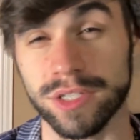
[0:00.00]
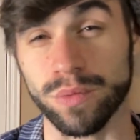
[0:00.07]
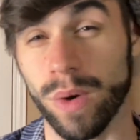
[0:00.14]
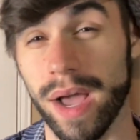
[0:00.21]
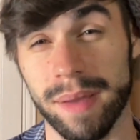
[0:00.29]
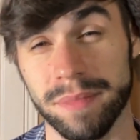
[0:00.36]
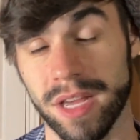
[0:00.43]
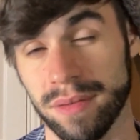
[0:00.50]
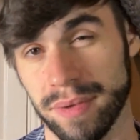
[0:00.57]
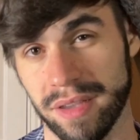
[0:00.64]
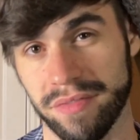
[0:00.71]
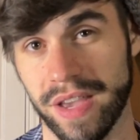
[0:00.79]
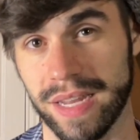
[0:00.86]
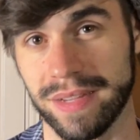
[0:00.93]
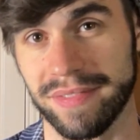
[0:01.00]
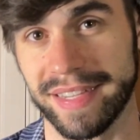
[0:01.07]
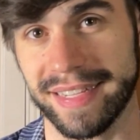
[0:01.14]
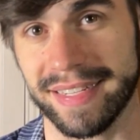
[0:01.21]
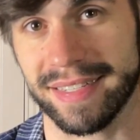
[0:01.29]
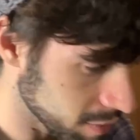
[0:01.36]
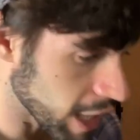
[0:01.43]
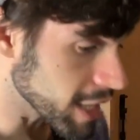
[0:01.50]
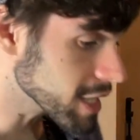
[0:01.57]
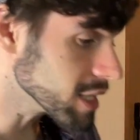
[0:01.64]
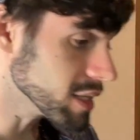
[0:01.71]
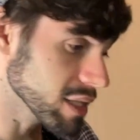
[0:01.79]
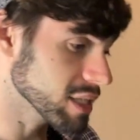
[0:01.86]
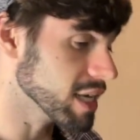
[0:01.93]
is why I'm not a big fan of it. Not
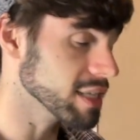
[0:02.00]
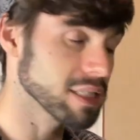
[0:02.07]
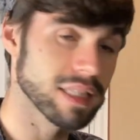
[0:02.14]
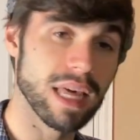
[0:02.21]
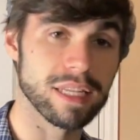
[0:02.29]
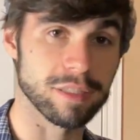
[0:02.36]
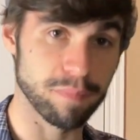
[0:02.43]
in the sense that it's